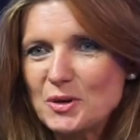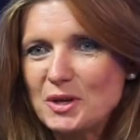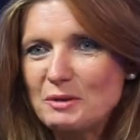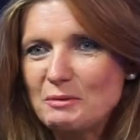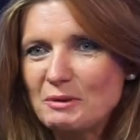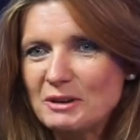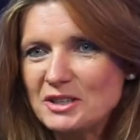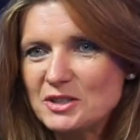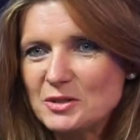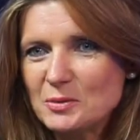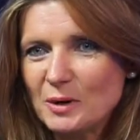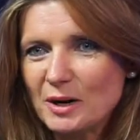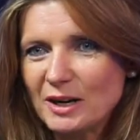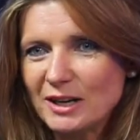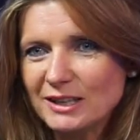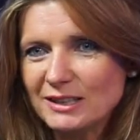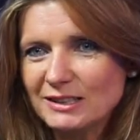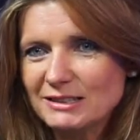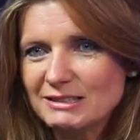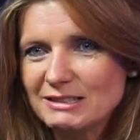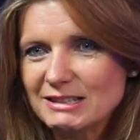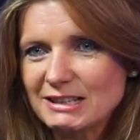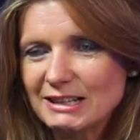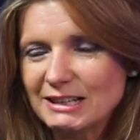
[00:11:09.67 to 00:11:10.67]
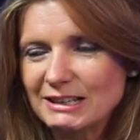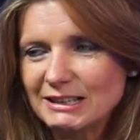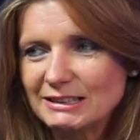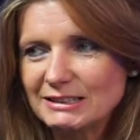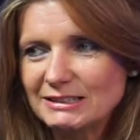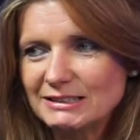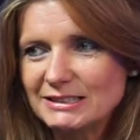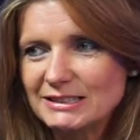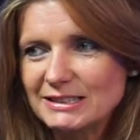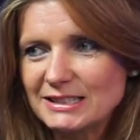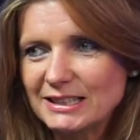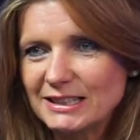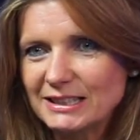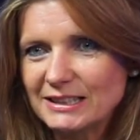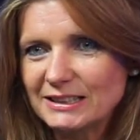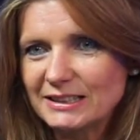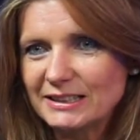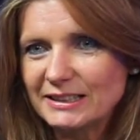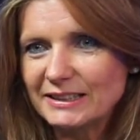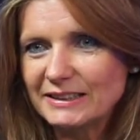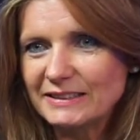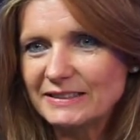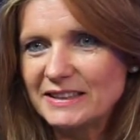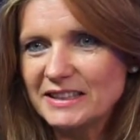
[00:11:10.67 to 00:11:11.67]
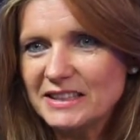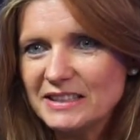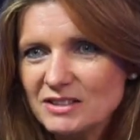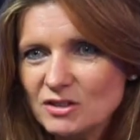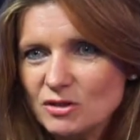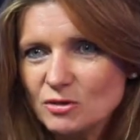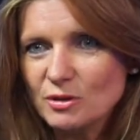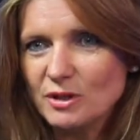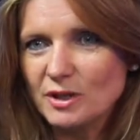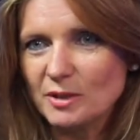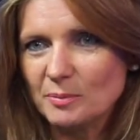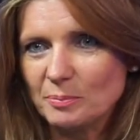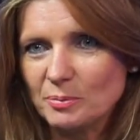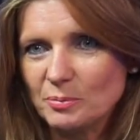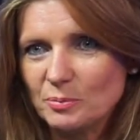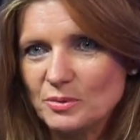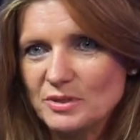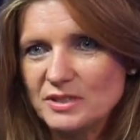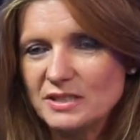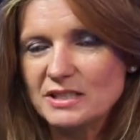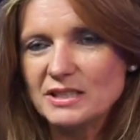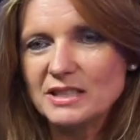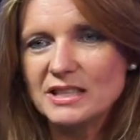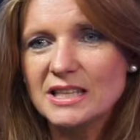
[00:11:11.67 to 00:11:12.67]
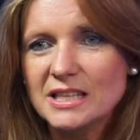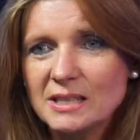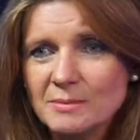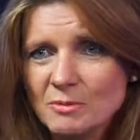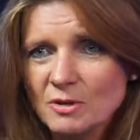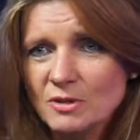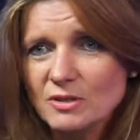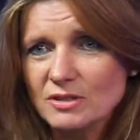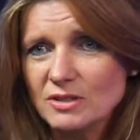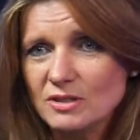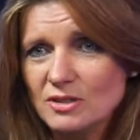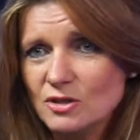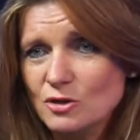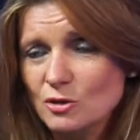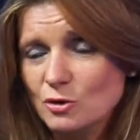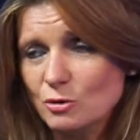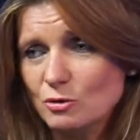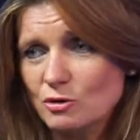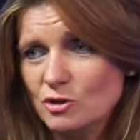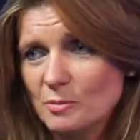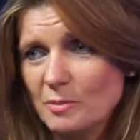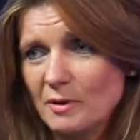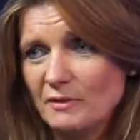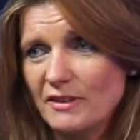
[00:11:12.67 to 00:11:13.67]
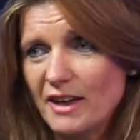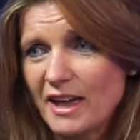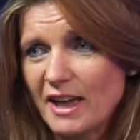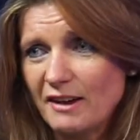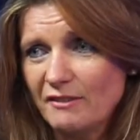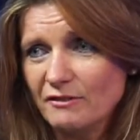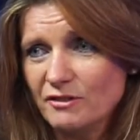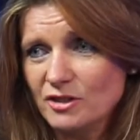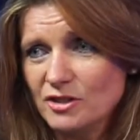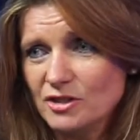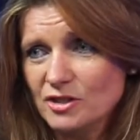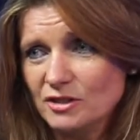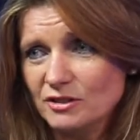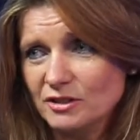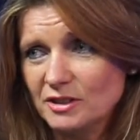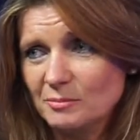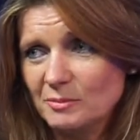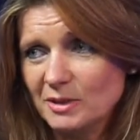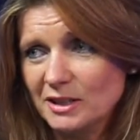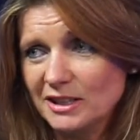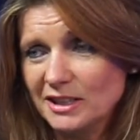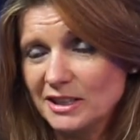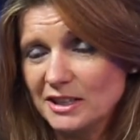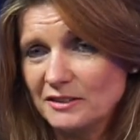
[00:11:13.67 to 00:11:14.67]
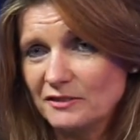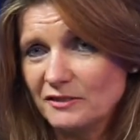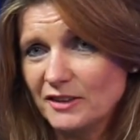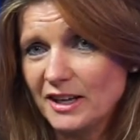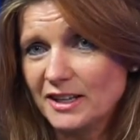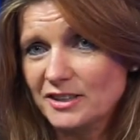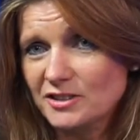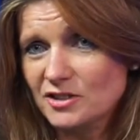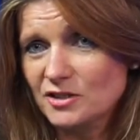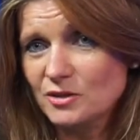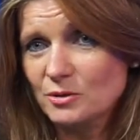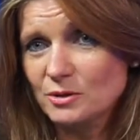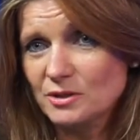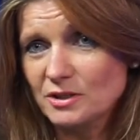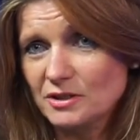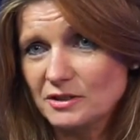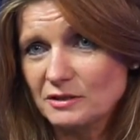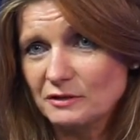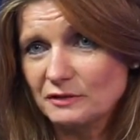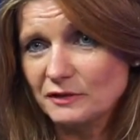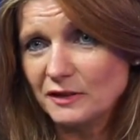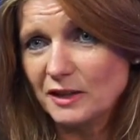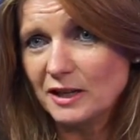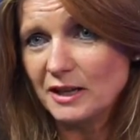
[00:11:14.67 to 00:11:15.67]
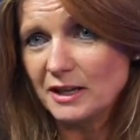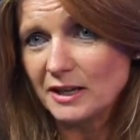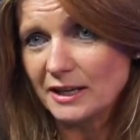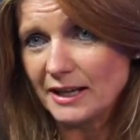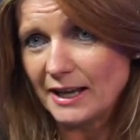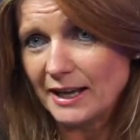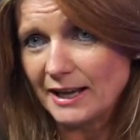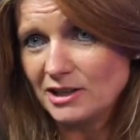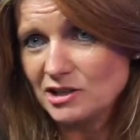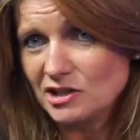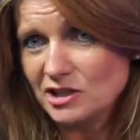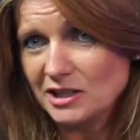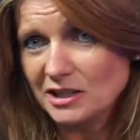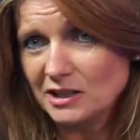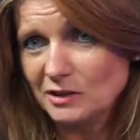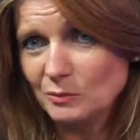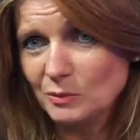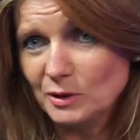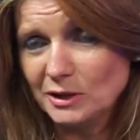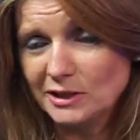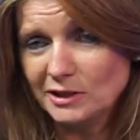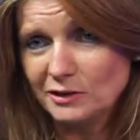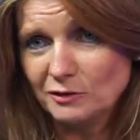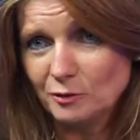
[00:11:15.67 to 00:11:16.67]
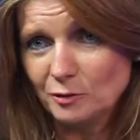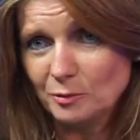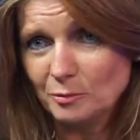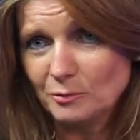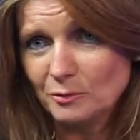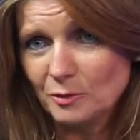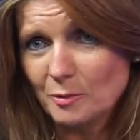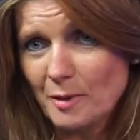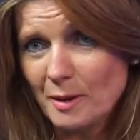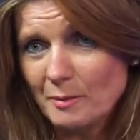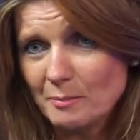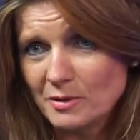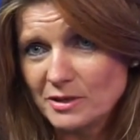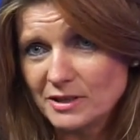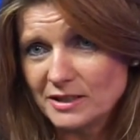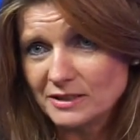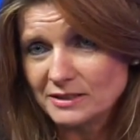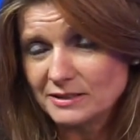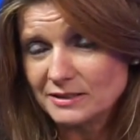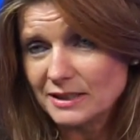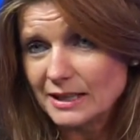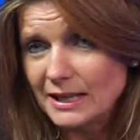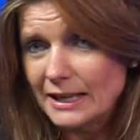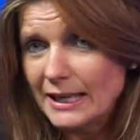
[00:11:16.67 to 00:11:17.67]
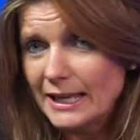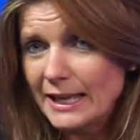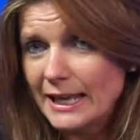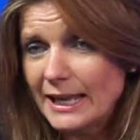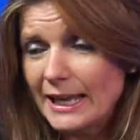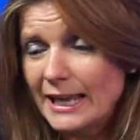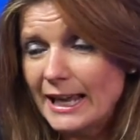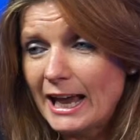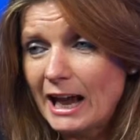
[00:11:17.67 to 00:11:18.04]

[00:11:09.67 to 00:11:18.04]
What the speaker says: So he went to Ireland, and this trip was the most unusual trip I've ever done in my life. I had to do it on the fly. Aisling and William remember this.